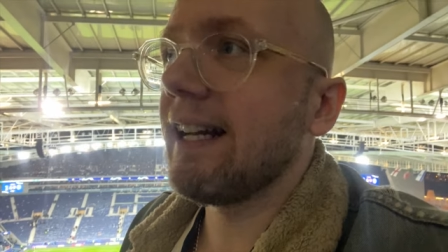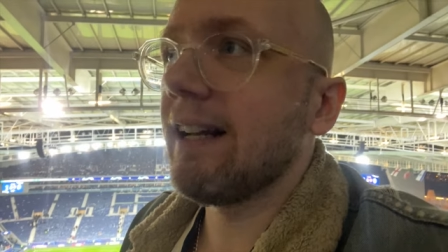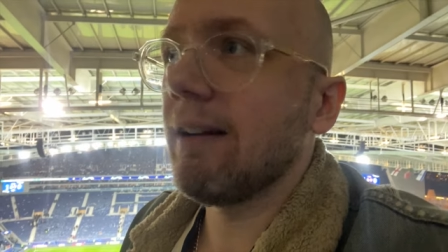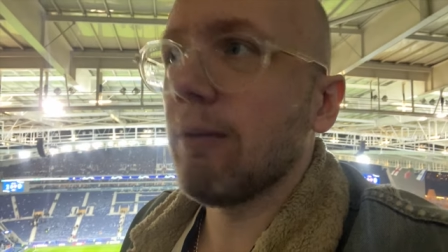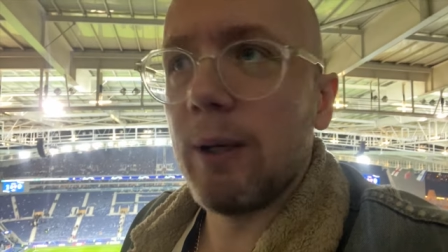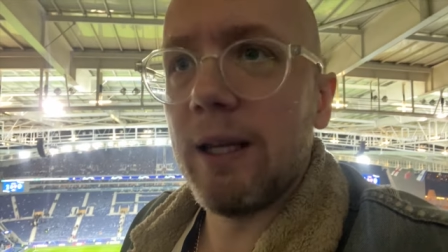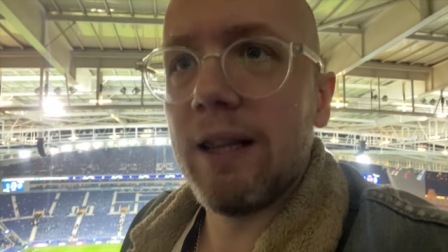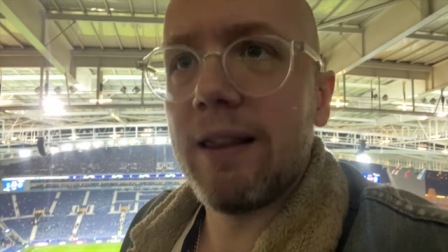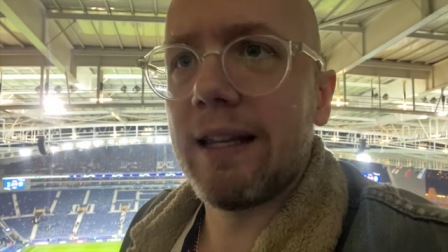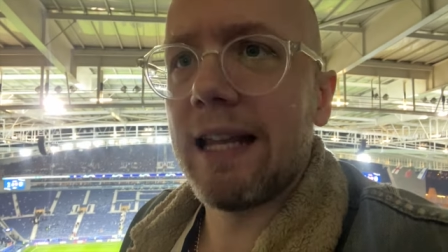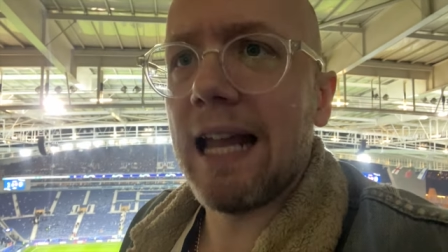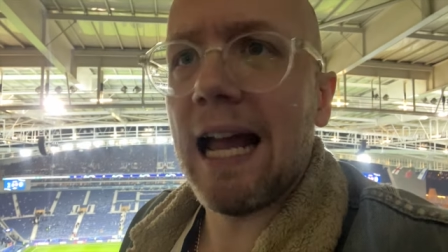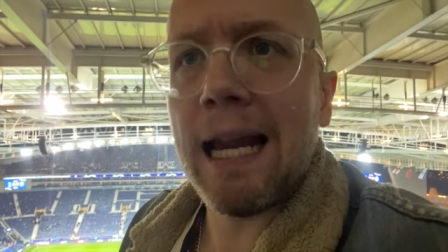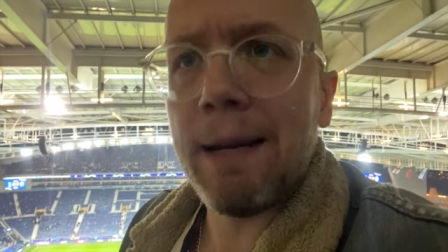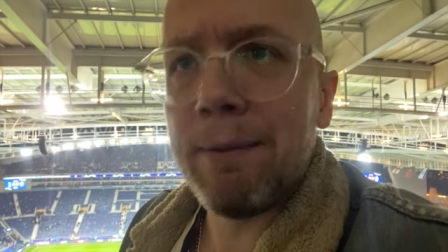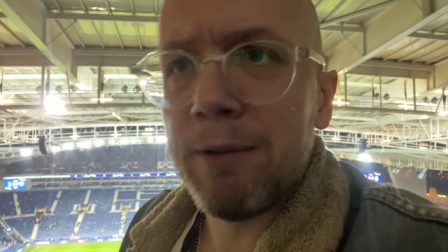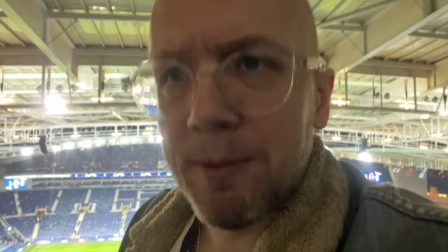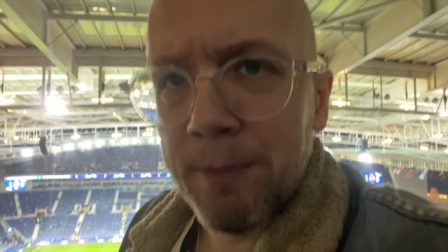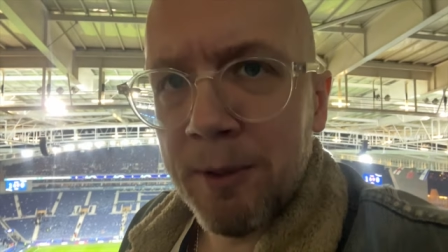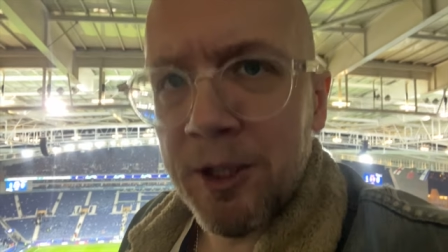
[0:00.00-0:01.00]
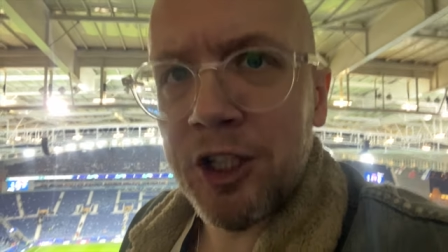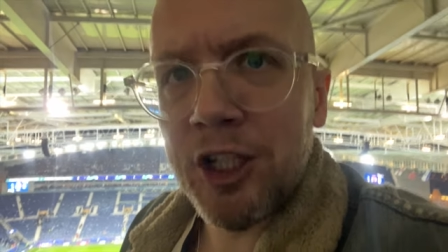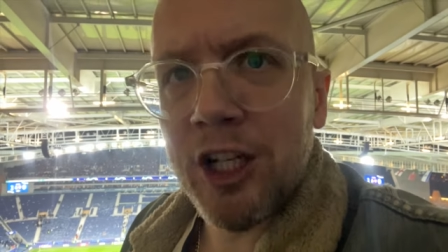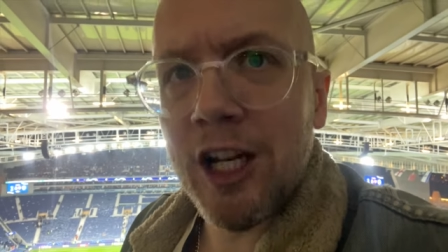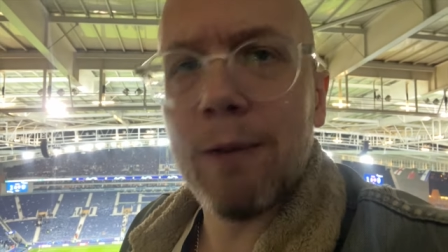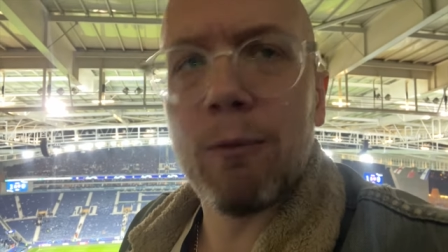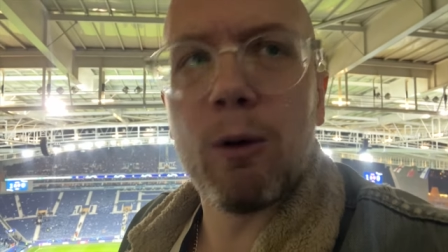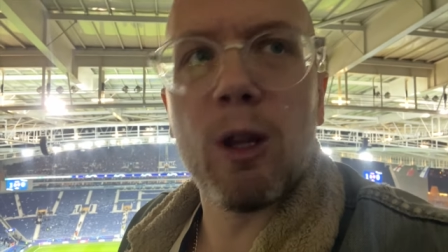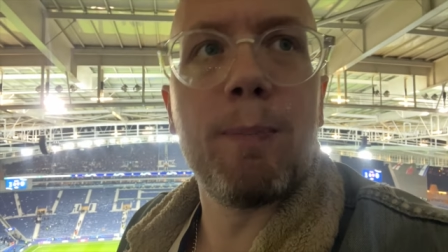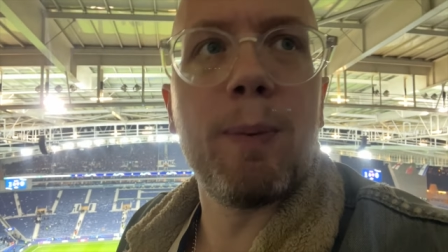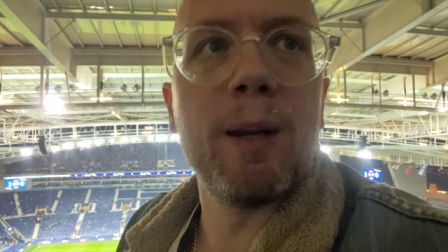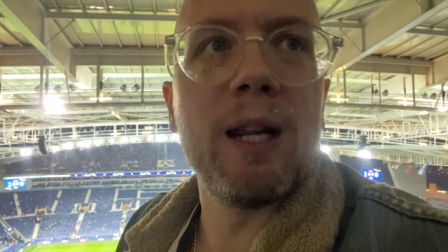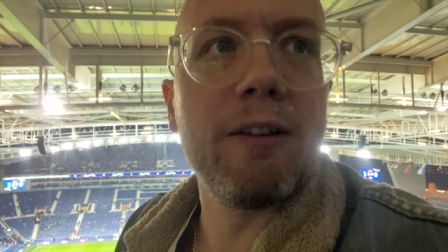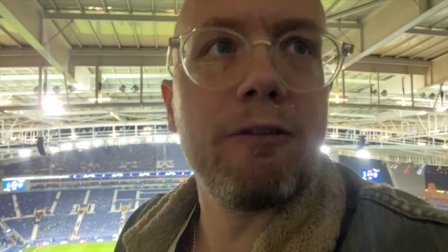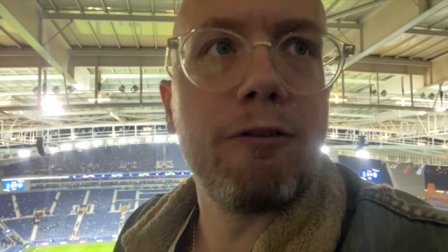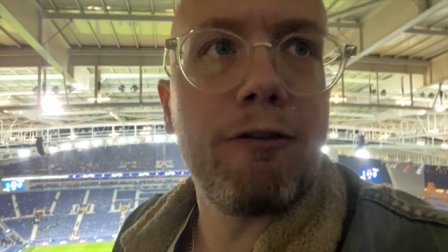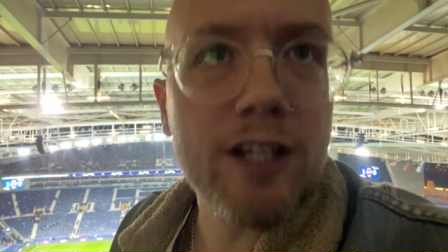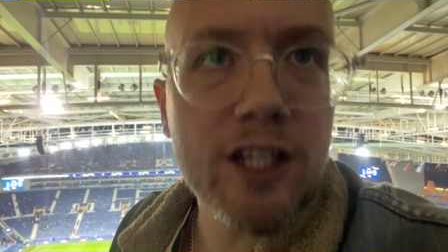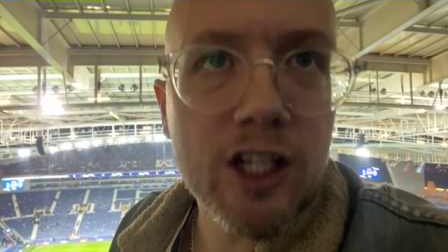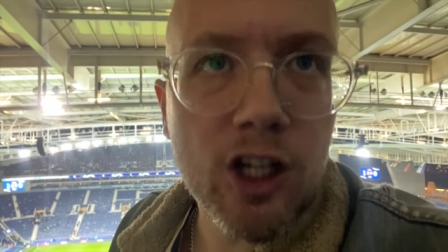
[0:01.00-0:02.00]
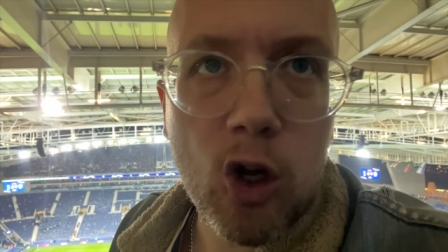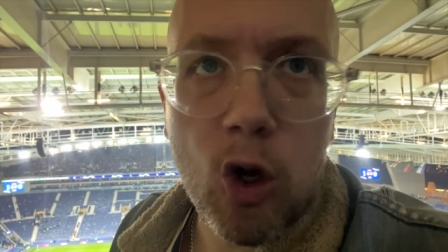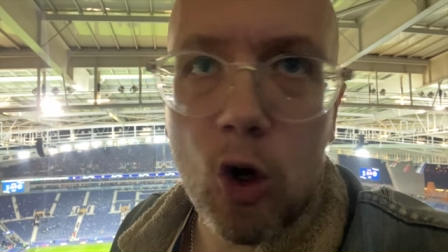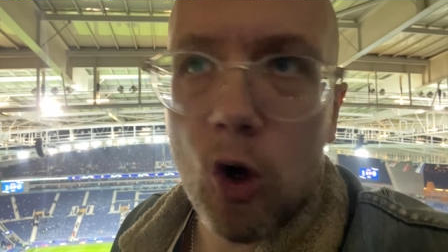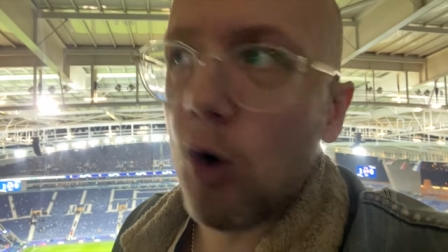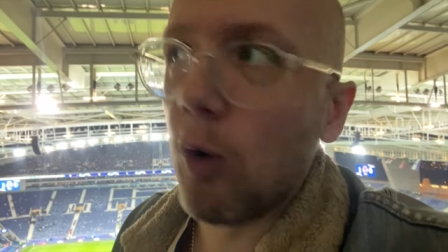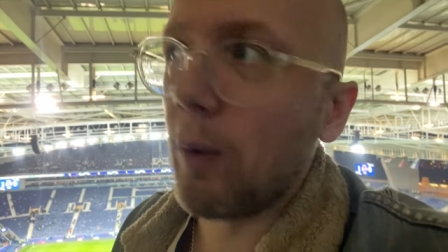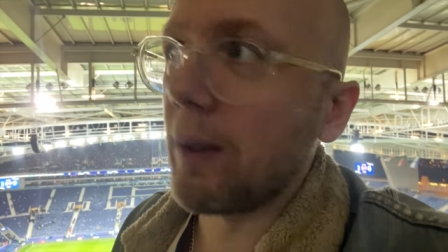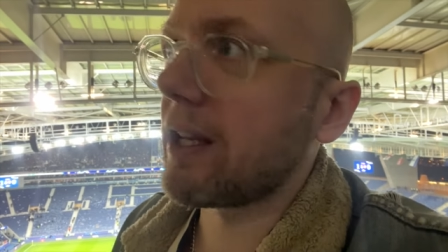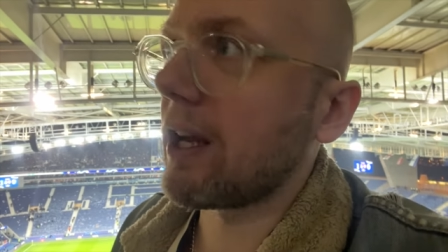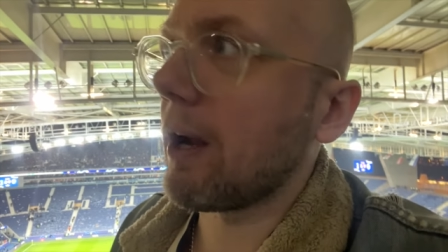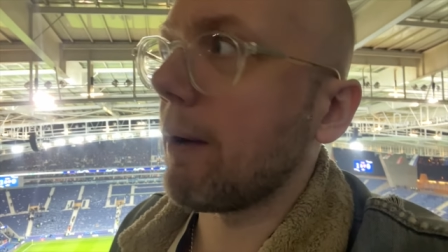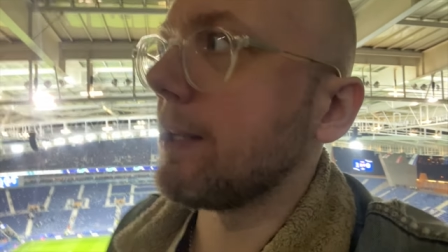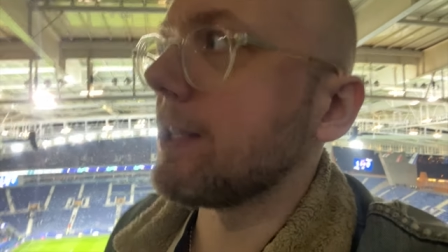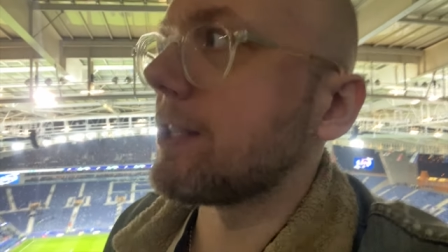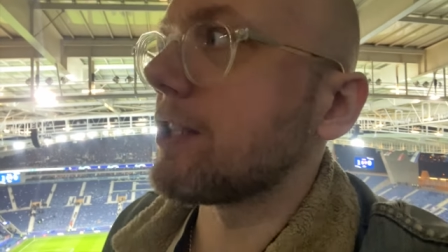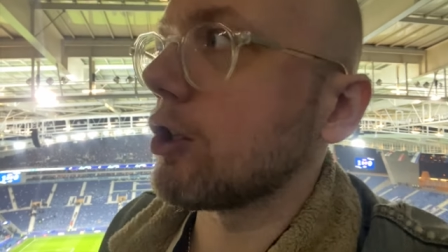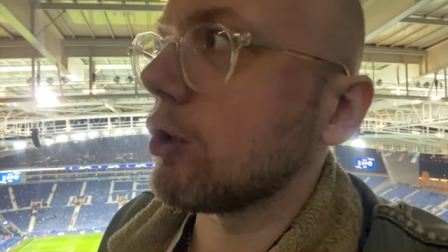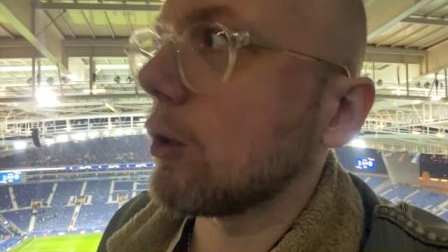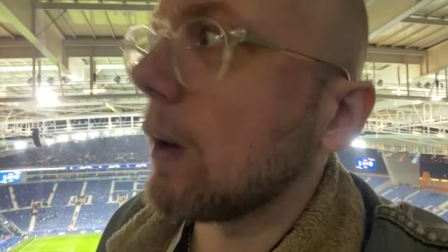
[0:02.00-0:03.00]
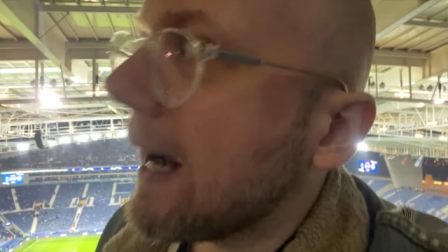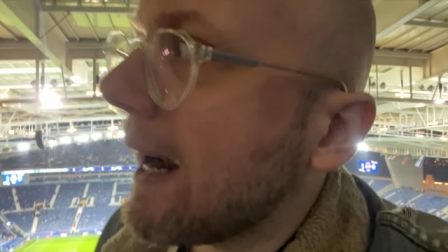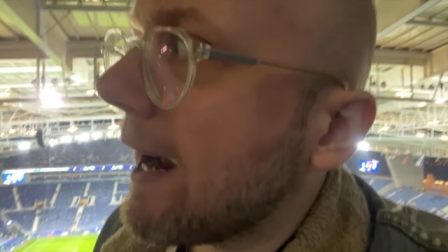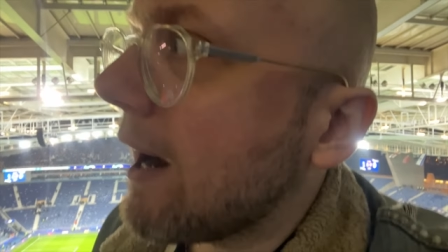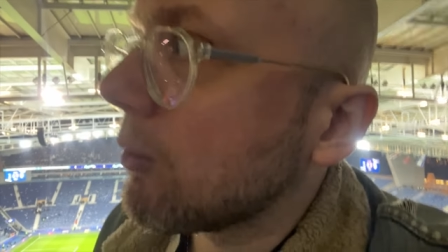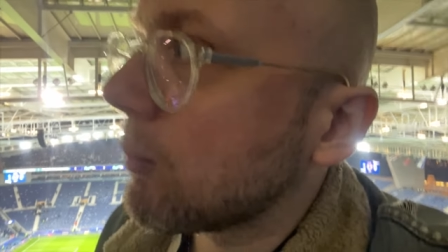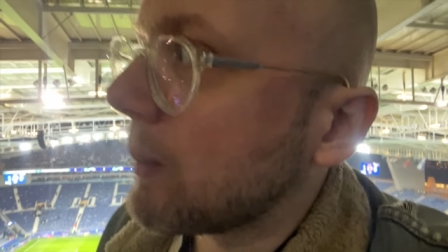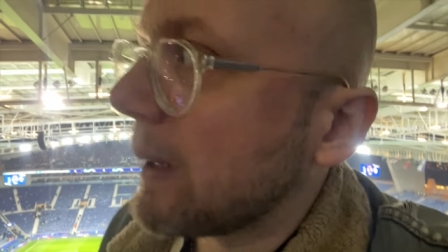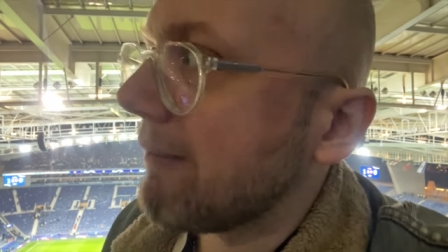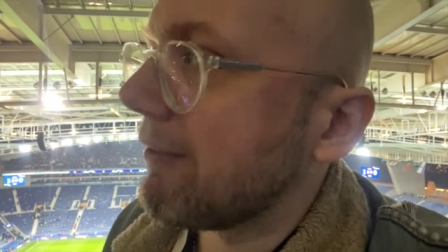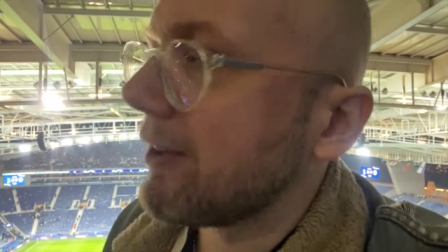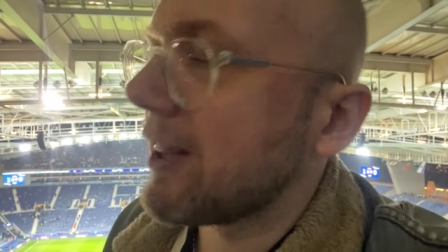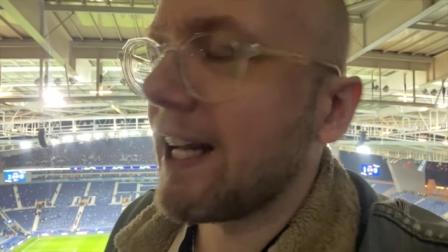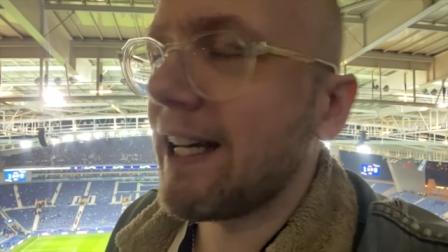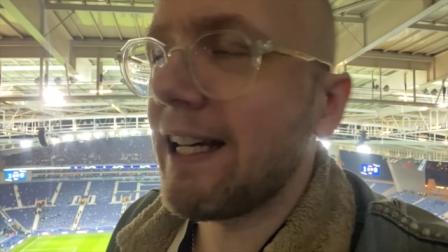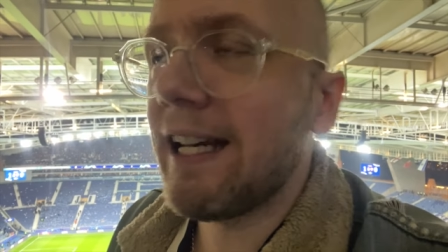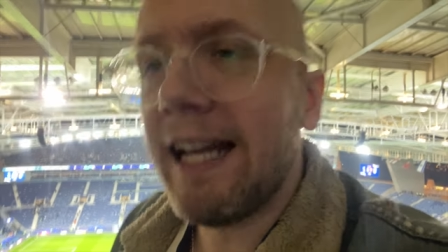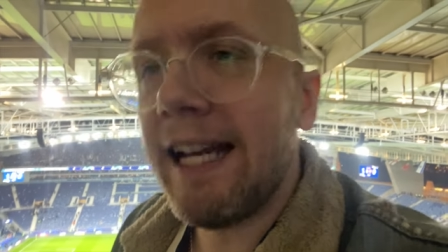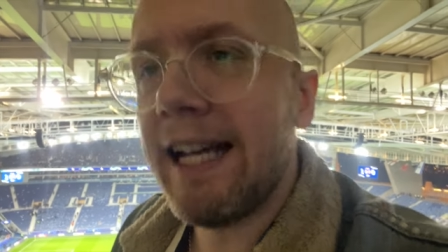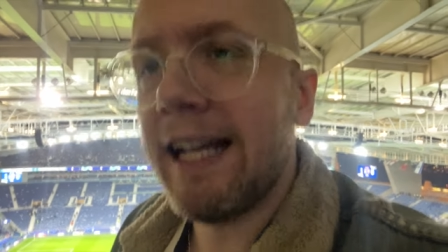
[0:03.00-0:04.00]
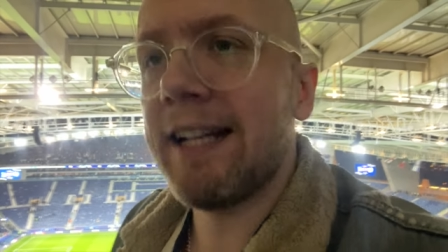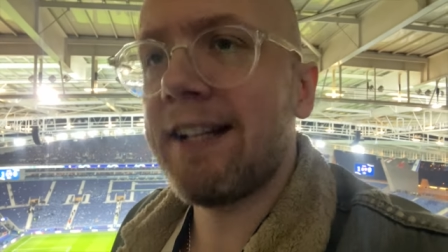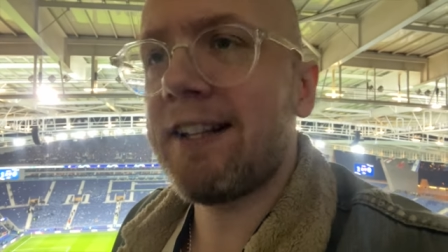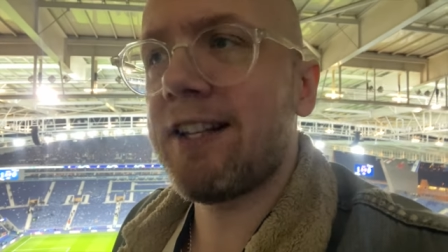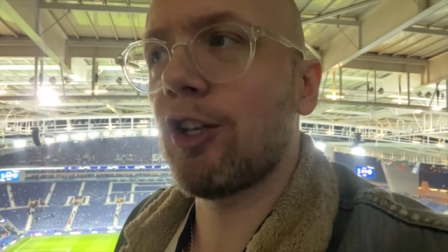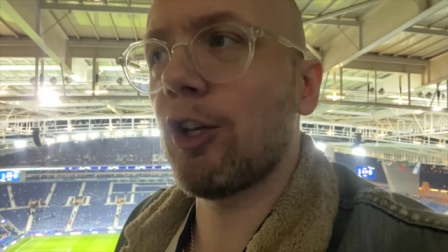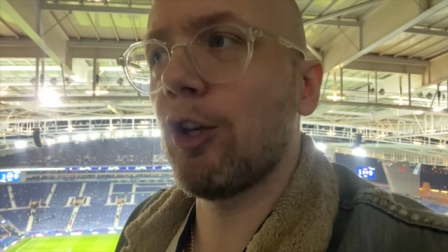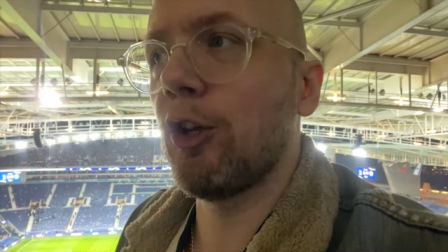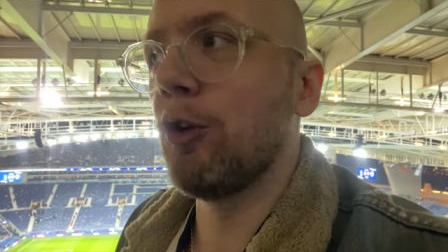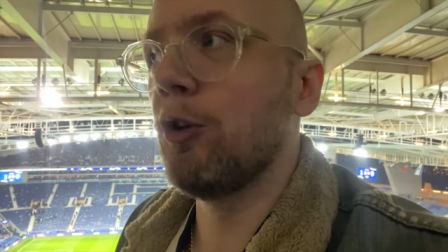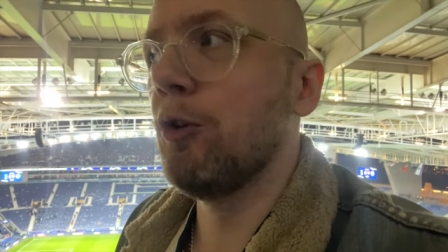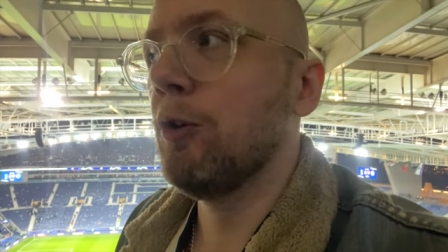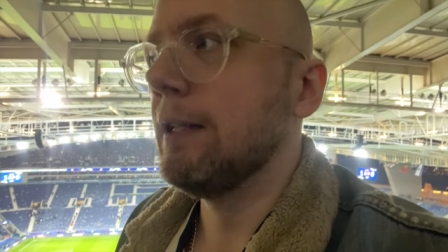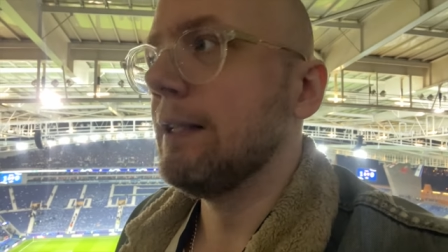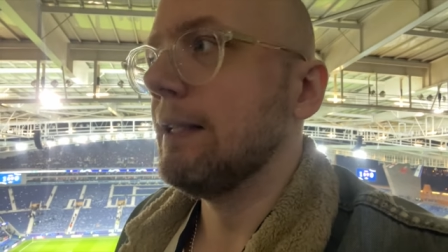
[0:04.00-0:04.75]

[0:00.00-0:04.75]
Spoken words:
it with gamesmanship, with being physical, with going to ground whenever they needed to.